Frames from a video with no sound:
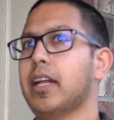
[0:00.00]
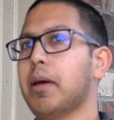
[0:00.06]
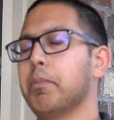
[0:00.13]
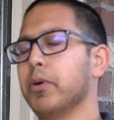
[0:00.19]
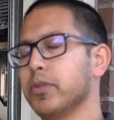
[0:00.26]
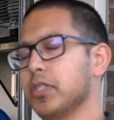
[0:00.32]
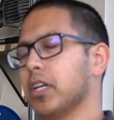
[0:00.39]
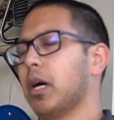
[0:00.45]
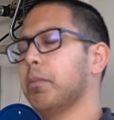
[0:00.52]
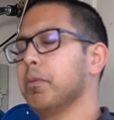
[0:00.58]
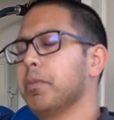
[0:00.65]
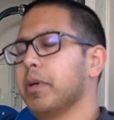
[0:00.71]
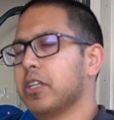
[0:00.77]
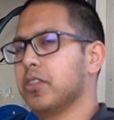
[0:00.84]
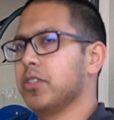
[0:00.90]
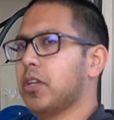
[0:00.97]
I post a couple
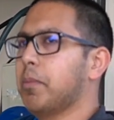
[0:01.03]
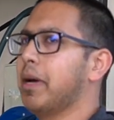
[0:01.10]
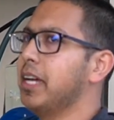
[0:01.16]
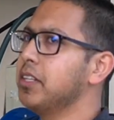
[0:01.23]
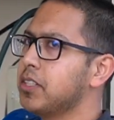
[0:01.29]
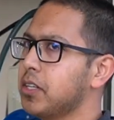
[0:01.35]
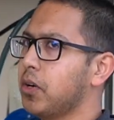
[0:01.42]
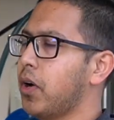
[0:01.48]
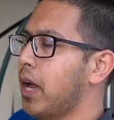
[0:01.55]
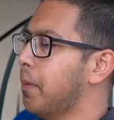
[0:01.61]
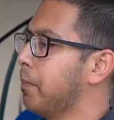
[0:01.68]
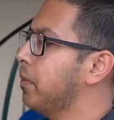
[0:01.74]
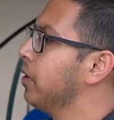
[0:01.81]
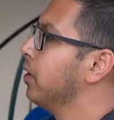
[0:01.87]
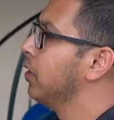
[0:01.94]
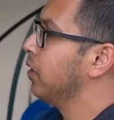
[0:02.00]
pictures on my Instagram
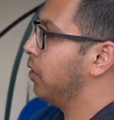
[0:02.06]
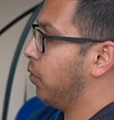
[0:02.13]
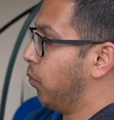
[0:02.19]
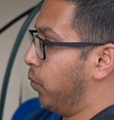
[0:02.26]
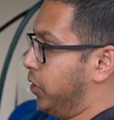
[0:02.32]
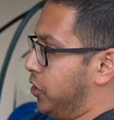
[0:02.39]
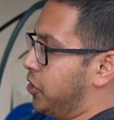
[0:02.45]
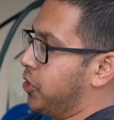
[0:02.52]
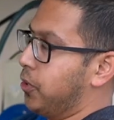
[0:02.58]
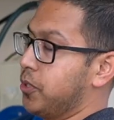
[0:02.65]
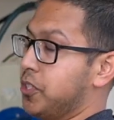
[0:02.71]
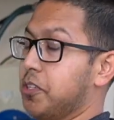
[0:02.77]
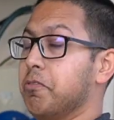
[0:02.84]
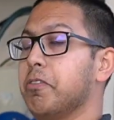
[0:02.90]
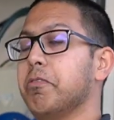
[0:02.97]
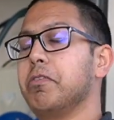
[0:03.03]
which shows
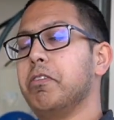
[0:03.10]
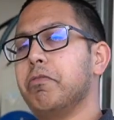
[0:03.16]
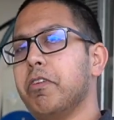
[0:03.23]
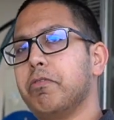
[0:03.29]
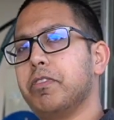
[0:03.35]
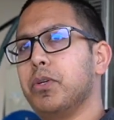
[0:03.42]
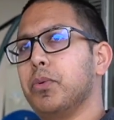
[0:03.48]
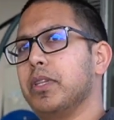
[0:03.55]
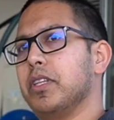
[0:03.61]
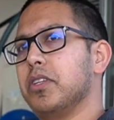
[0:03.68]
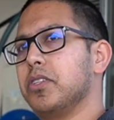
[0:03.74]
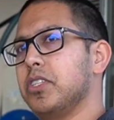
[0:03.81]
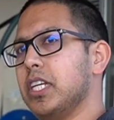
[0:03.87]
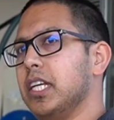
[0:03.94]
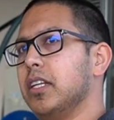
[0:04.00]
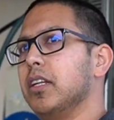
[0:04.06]
the 50-50 with the
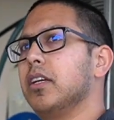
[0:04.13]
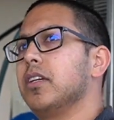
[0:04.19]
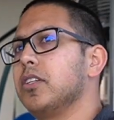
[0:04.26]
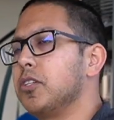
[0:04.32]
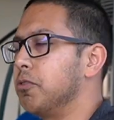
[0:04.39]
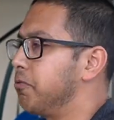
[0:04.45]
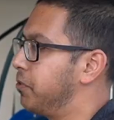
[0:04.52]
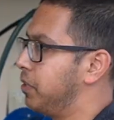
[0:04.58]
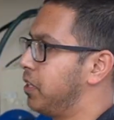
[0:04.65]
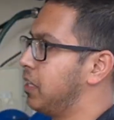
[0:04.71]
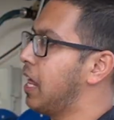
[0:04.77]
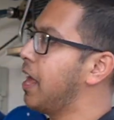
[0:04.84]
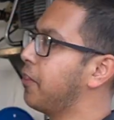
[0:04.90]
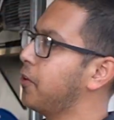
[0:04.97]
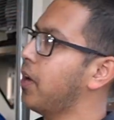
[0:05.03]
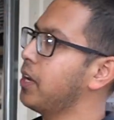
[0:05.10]
seat. So for the
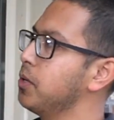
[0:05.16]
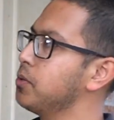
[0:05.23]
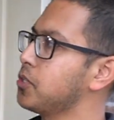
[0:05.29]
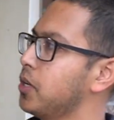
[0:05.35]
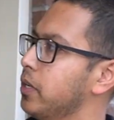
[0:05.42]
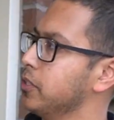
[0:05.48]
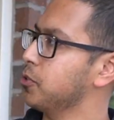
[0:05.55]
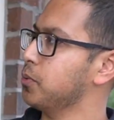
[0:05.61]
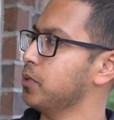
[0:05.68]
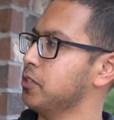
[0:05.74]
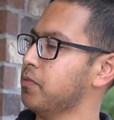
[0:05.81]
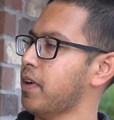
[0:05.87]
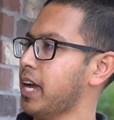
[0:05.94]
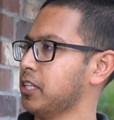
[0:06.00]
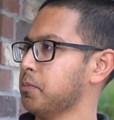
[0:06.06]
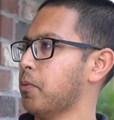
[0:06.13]
leather, I used all Swiss
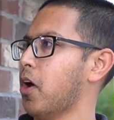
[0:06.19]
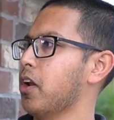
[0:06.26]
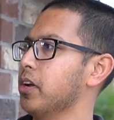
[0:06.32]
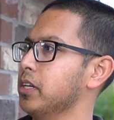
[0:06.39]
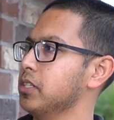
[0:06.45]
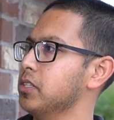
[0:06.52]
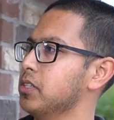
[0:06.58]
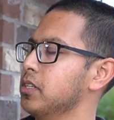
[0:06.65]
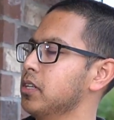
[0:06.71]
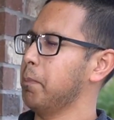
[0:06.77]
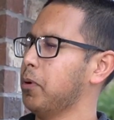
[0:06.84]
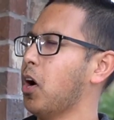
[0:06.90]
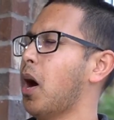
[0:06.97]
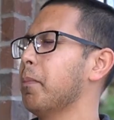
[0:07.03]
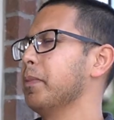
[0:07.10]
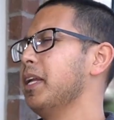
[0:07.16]
Vax products. A
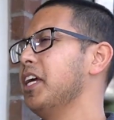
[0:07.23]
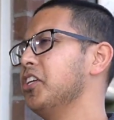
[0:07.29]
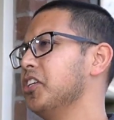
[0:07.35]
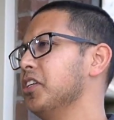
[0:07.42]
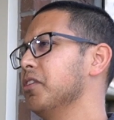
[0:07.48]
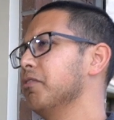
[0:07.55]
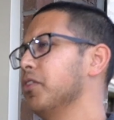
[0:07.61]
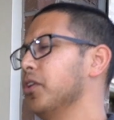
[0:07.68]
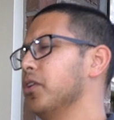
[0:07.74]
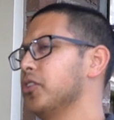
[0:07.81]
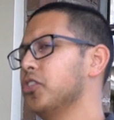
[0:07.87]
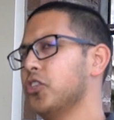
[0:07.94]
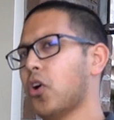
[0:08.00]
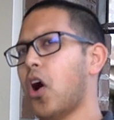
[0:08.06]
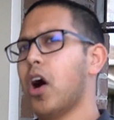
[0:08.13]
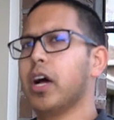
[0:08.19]
combination of their
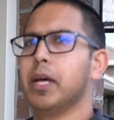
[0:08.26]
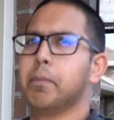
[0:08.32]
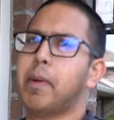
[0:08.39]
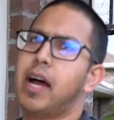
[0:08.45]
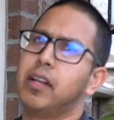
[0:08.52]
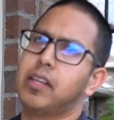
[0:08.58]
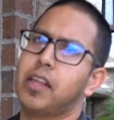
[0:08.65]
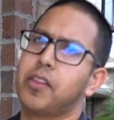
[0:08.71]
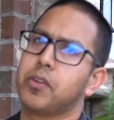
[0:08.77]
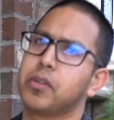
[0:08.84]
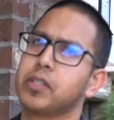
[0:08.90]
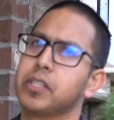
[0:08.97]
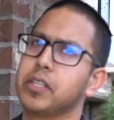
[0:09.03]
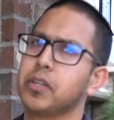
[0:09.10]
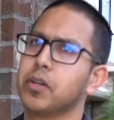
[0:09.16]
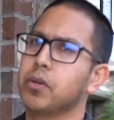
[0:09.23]
strong and mild leather
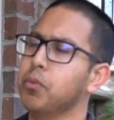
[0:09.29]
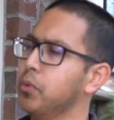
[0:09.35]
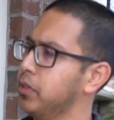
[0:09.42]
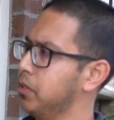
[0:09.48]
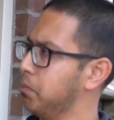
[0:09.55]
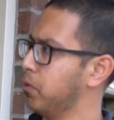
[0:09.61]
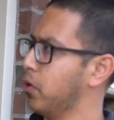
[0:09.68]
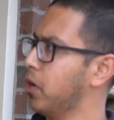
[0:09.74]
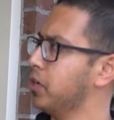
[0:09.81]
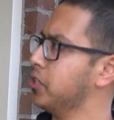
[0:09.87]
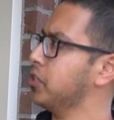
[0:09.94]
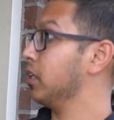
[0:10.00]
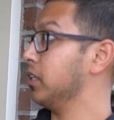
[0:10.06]
cleaner with the brush.